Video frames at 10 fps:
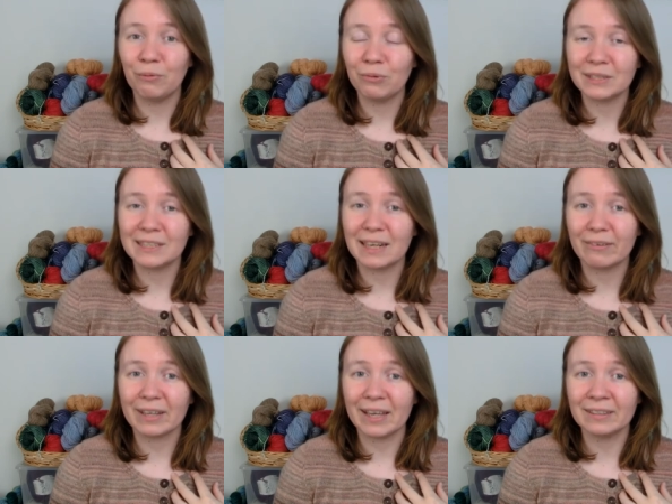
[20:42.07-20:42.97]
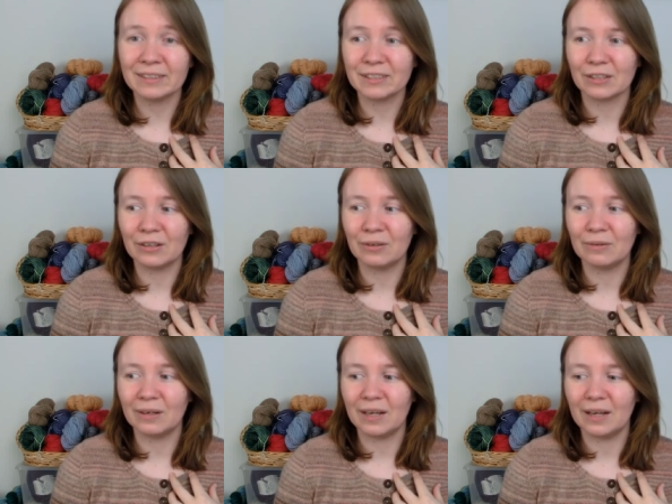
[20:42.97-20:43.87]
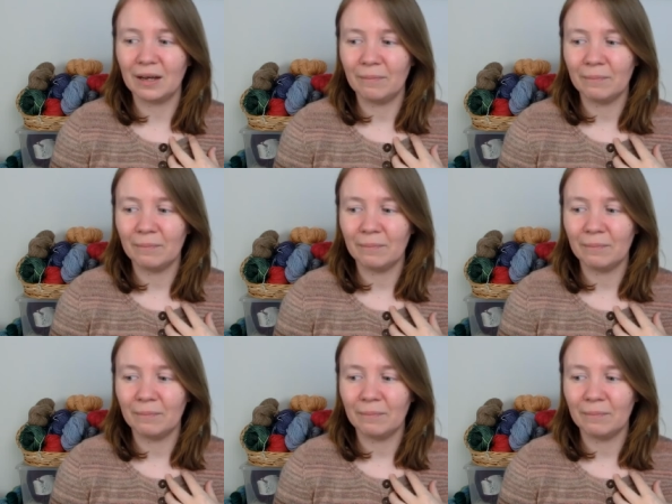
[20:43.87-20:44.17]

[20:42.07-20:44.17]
was there again, so uh,